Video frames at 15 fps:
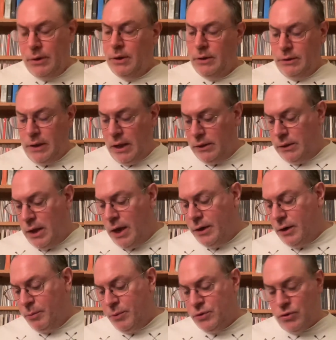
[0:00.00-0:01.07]
That
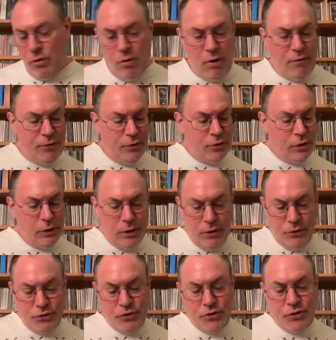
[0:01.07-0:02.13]
lineup is awful
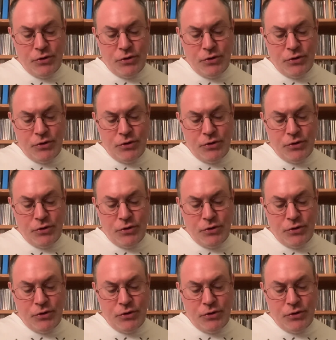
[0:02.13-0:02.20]
close.